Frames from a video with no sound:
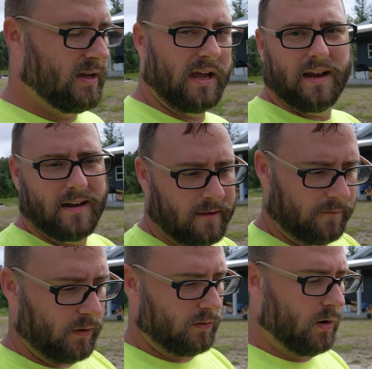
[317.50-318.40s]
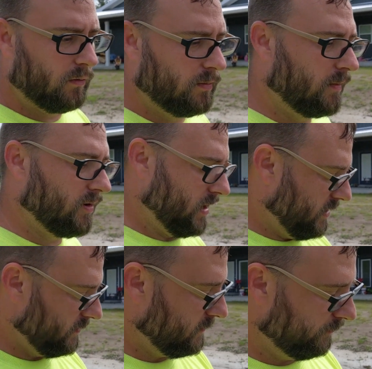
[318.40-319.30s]
And if you don't remember
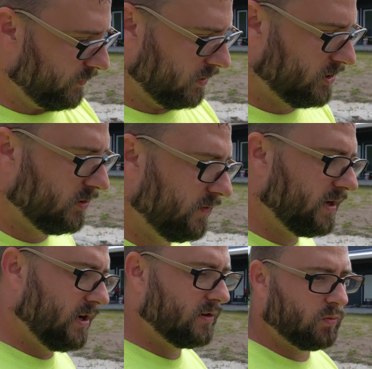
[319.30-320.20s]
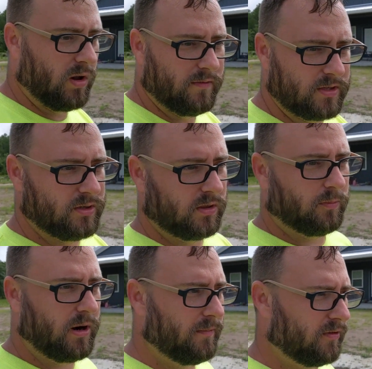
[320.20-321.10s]
that, there's two videos, one of us doing the
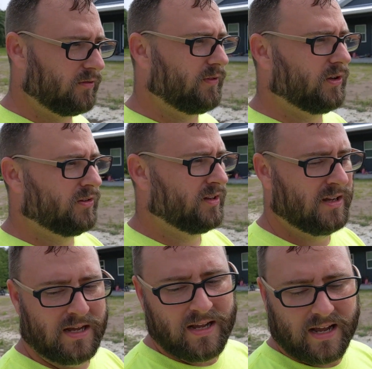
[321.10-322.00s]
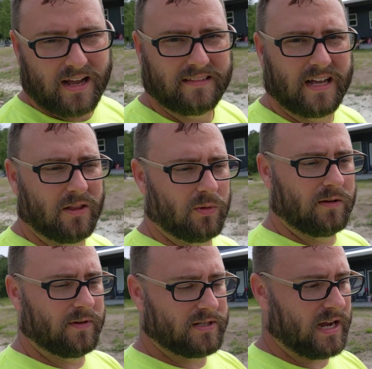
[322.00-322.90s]
prep for the field and the other one
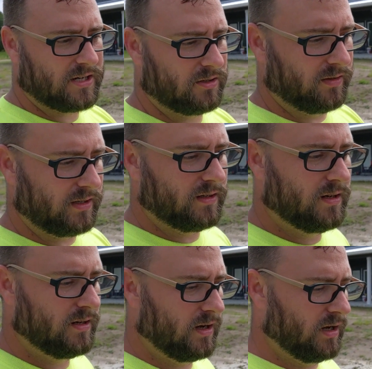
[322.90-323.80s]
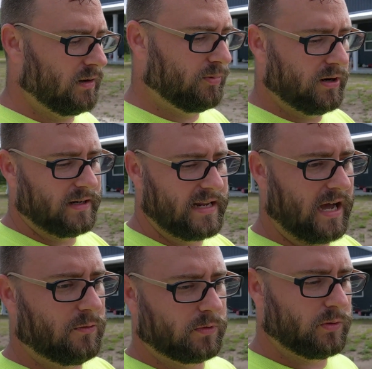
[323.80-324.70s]
of us actually putting it
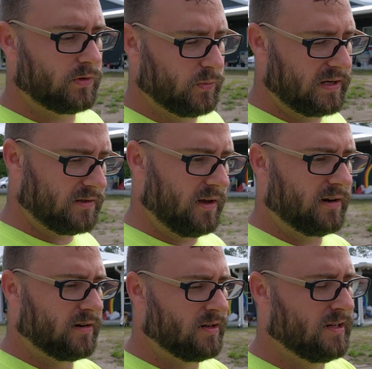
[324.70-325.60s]
down, which was weeks later.